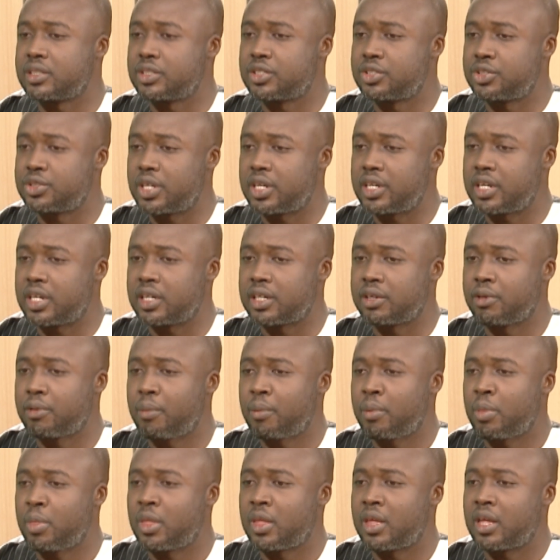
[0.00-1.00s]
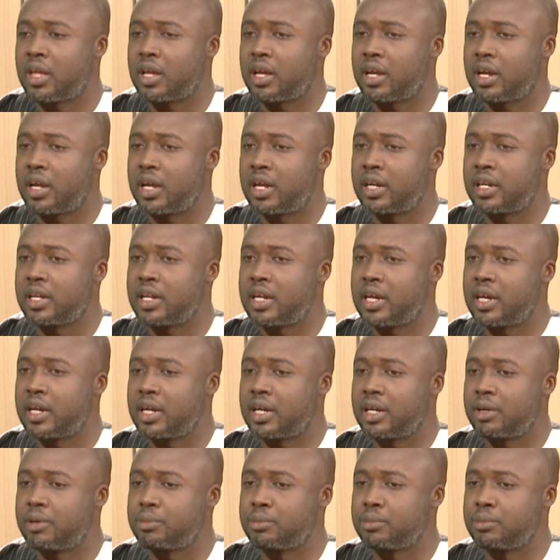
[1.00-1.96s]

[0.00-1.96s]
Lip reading: training. And the